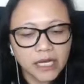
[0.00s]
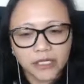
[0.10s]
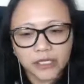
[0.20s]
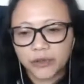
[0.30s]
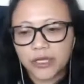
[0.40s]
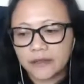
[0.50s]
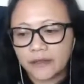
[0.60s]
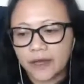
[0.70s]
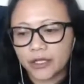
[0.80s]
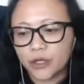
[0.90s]
you think
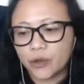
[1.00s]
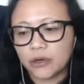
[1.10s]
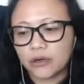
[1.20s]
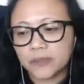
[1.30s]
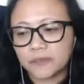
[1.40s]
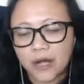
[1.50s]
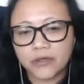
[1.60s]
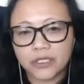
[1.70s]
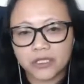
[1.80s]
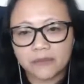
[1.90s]
that your
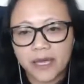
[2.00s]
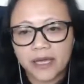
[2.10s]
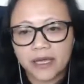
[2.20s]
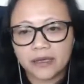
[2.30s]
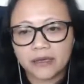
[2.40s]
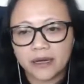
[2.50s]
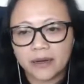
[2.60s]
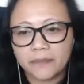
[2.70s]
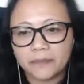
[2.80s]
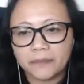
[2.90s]
spouse may
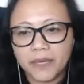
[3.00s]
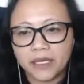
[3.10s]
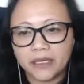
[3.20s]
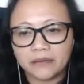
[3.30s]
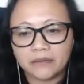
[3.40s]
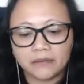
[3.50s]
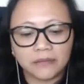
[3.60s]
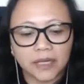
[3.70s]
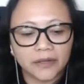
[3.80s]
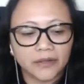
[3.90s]

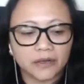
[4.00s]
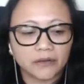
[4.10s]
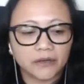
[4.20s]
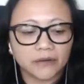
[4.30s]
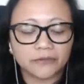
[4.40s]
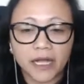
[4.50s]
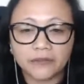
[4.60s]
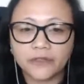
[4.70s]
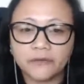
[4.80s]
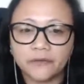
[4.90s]
either file
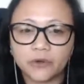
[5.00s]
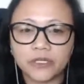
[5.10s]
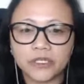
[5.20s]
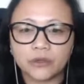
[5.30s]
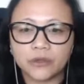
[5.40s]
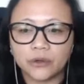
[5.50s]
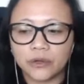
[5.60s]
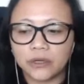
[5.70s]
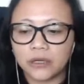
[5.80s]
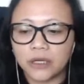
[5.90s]
for divorce
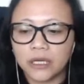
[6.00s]
or